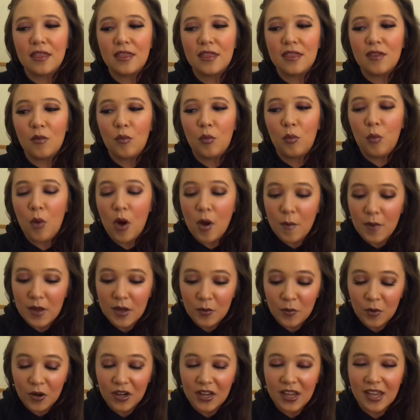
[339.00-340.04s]
the
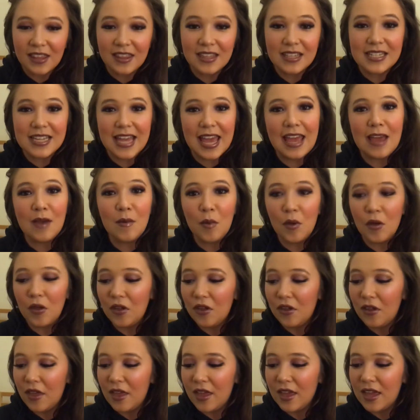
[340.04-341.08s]
woman working the
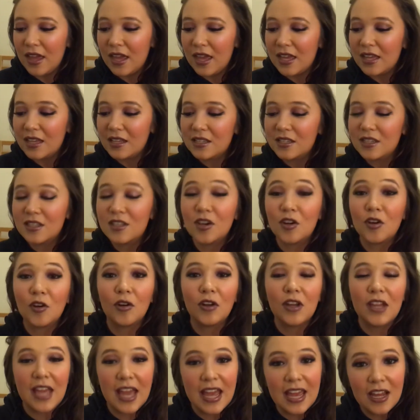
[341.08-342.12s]
table is the
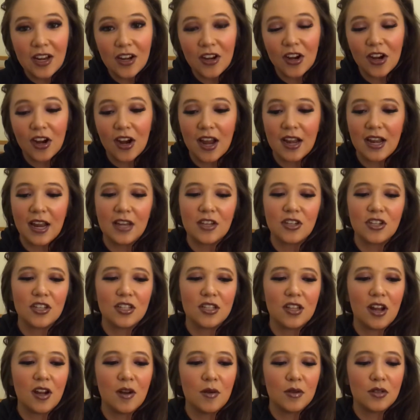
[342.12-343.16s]
creator, and I just
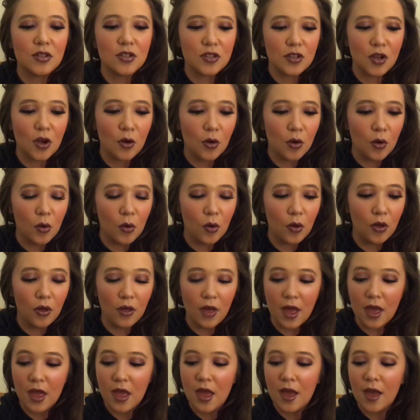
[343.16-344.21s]
thought it was so
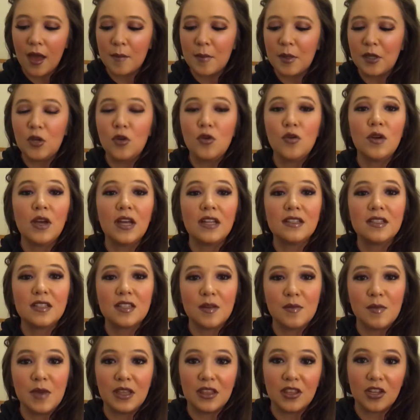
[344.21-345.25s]
cool. I mean, who gets
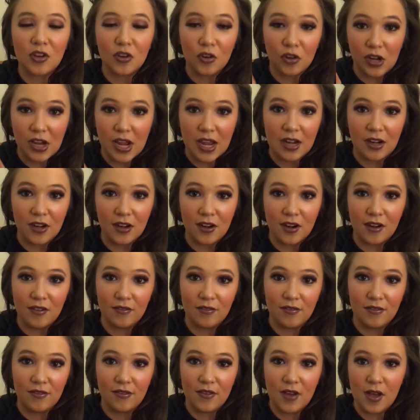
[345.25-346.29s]
to meet the creator
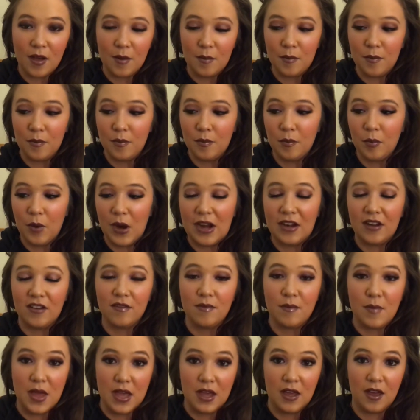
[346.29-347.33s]
of a brand
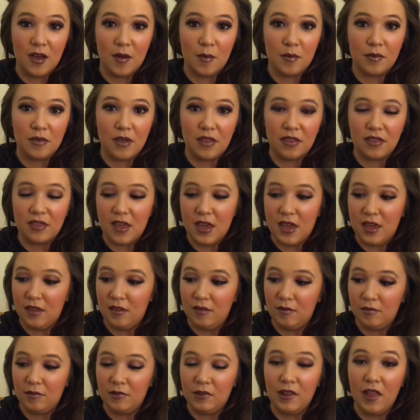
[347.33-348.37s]
of makeup that
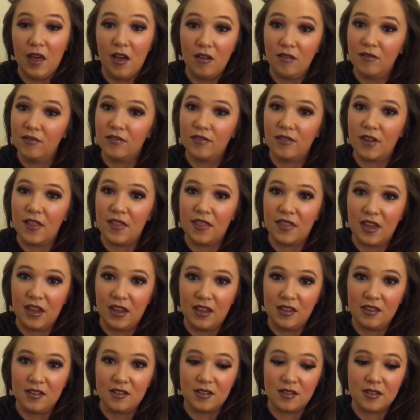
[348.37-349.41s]
they love and
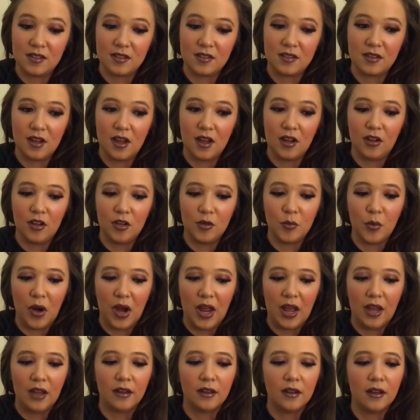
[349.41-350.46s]
think is a good
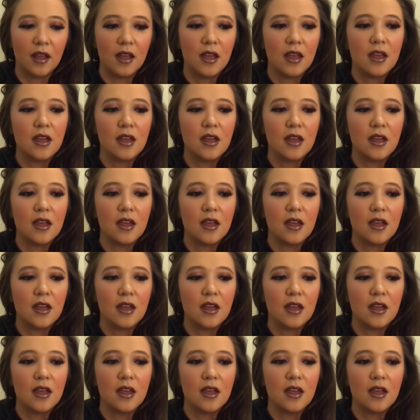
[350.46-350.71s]
brand?